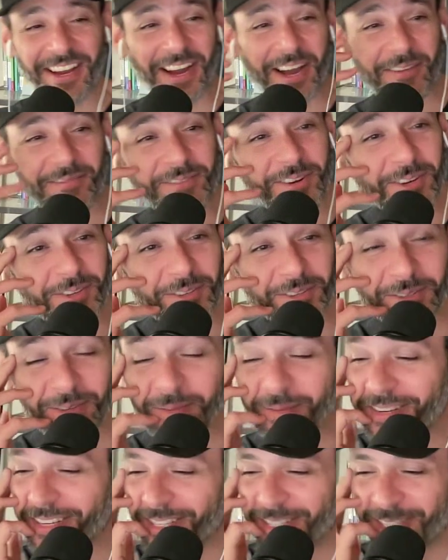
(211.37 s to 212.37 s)
I've talked to
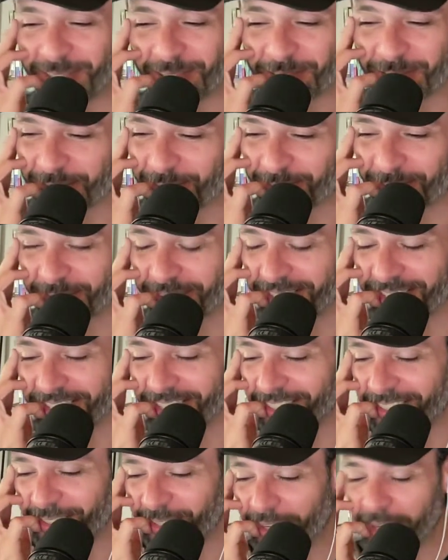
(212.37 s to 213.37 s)
so many teachers
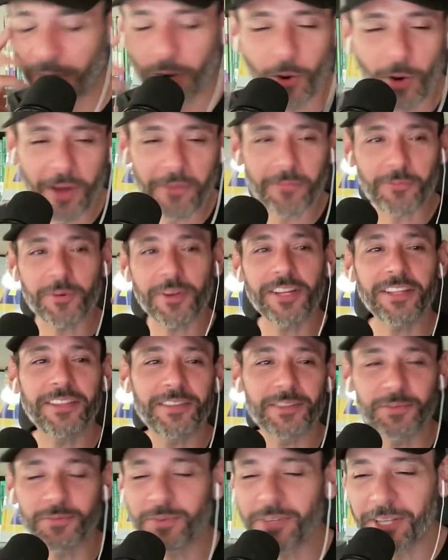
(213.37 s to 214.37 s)
recently. They're like, oh, I've created
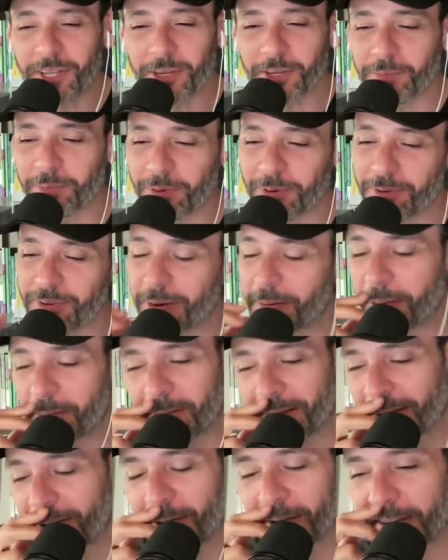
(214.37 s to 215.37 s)
this really good program. I'm
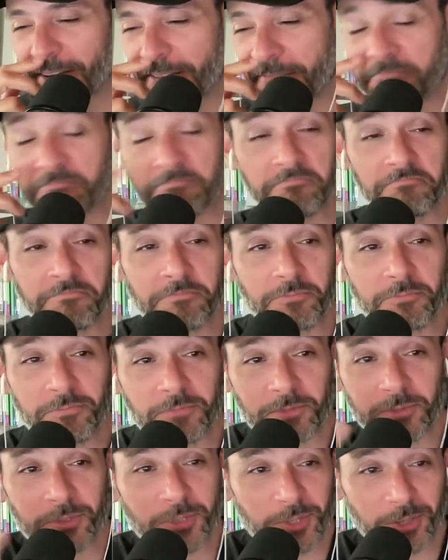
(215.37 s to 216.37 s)
like,
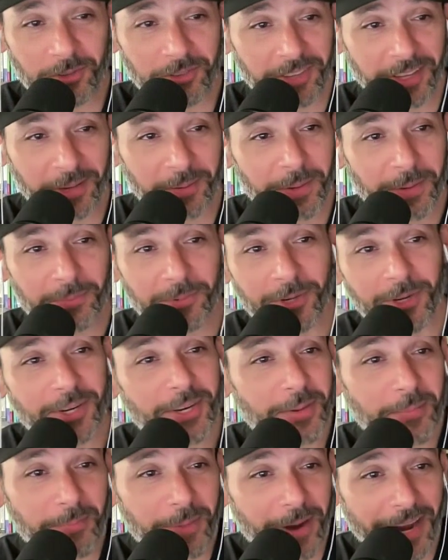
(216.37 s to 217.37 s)
do you think people are
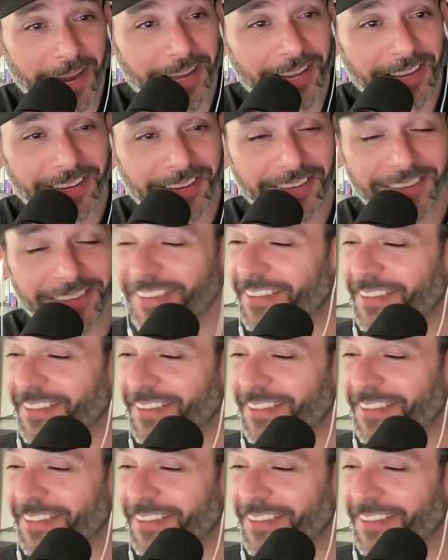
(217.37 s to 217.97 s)
going to buy it?